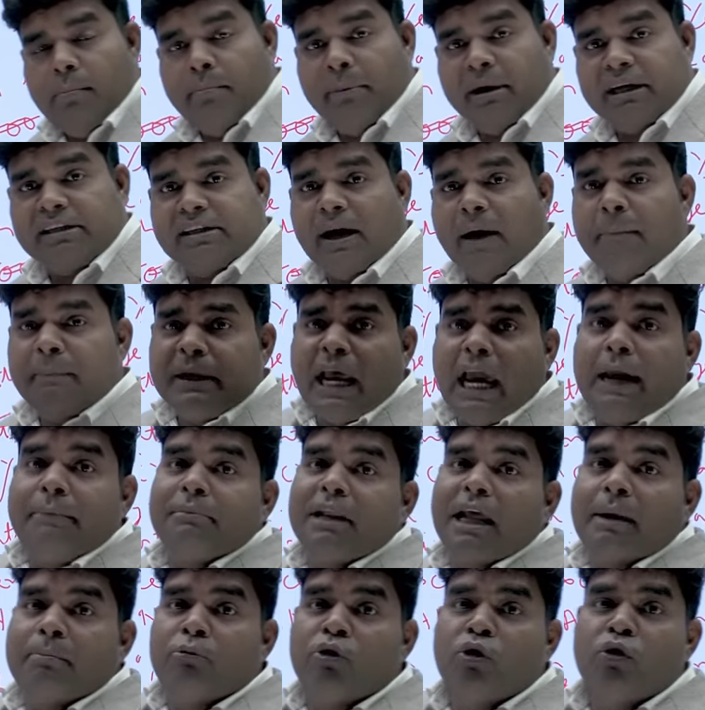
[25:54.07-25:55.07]
But
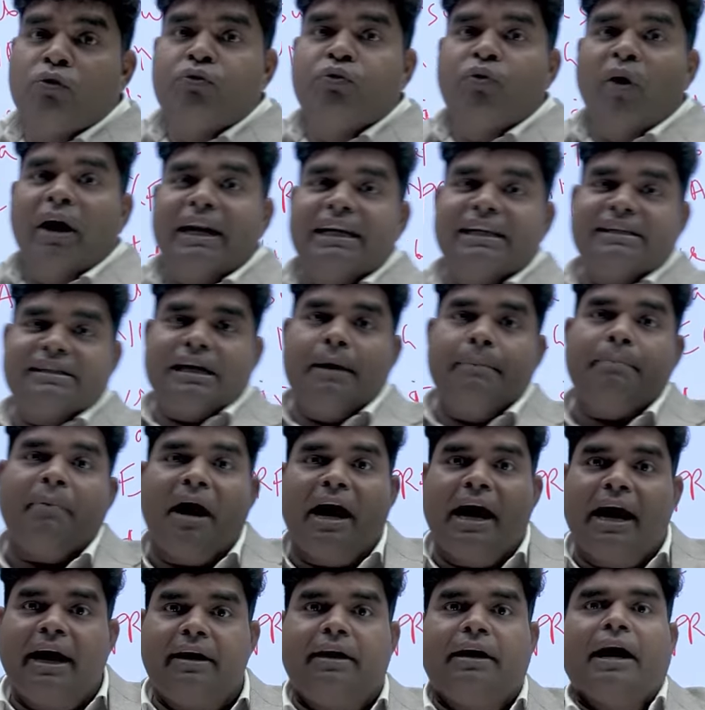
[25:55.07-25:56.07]
sometime they move one step
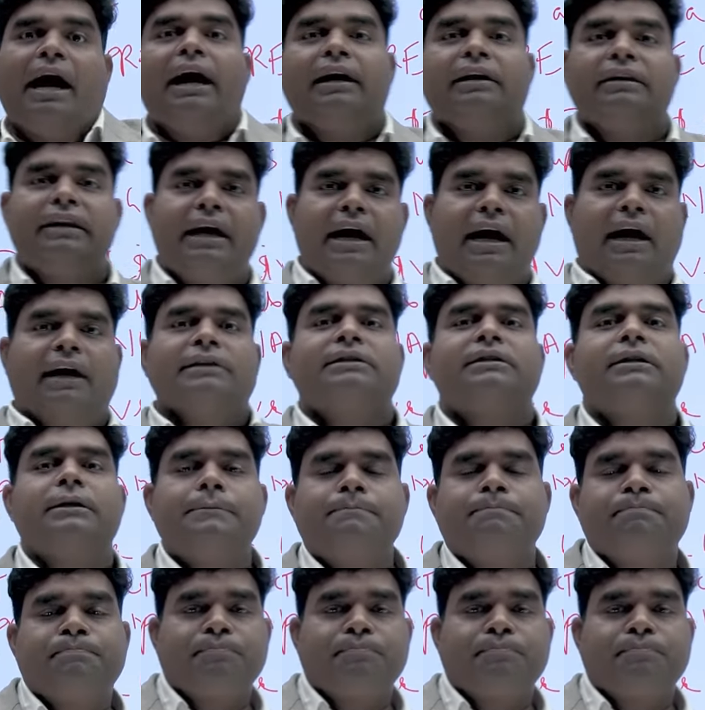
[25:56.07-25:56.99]
ahead and they ask,